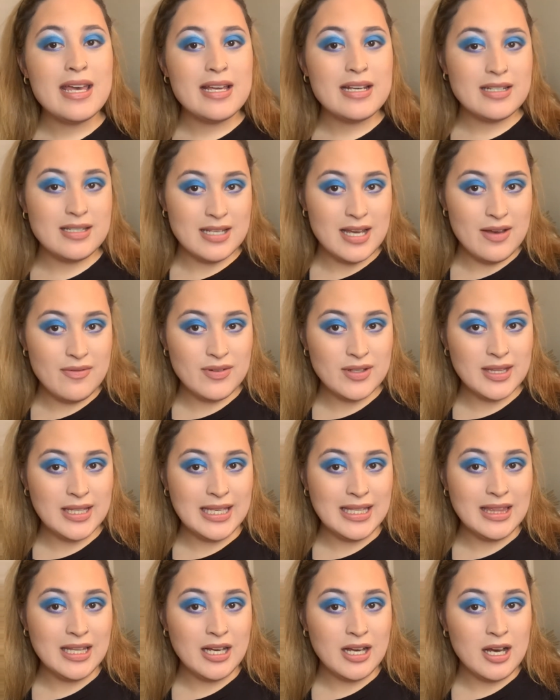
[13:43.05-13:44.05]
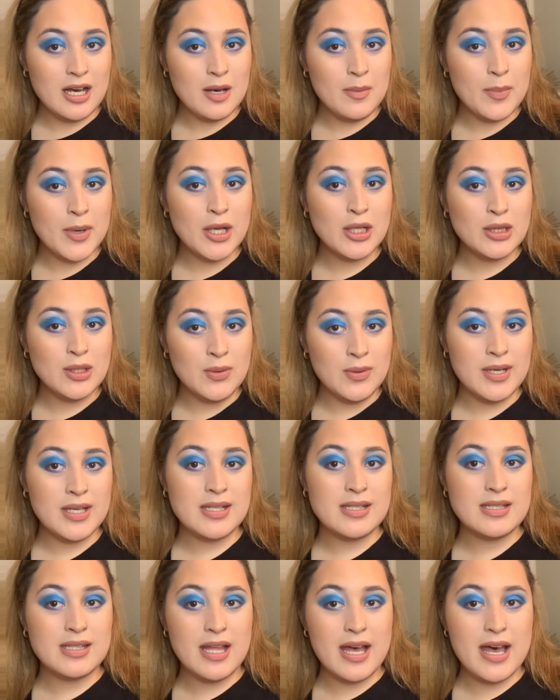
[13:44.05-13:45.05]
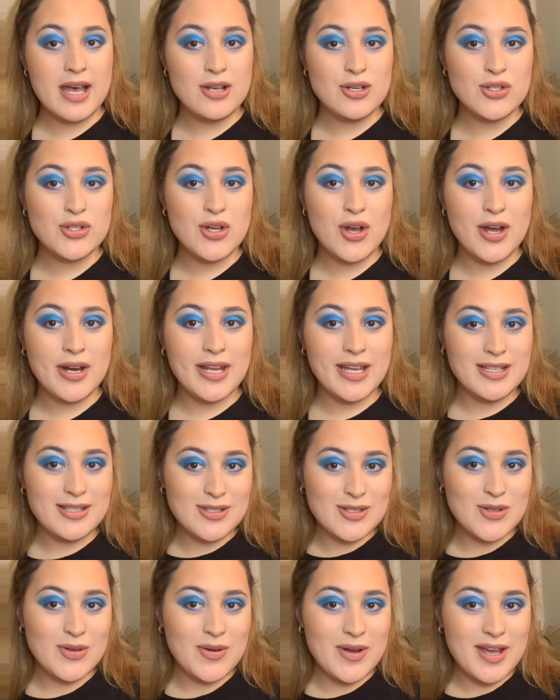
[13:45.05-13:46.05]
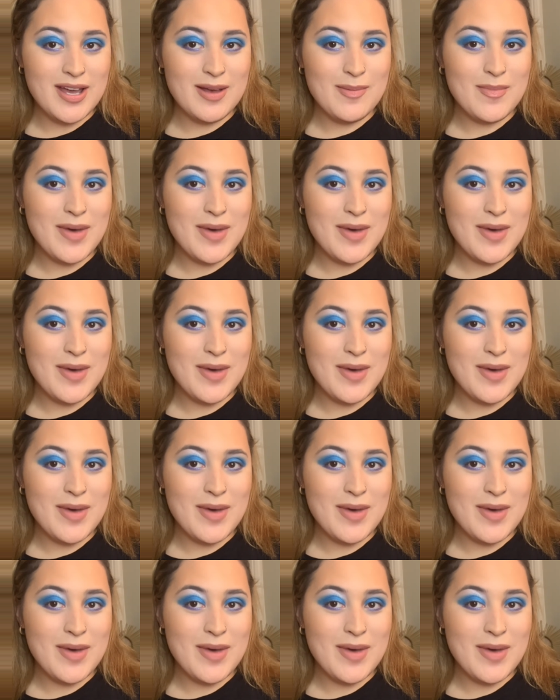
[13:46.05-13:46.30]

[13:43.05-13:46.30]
definitely look up Lunix Lash on Instagram.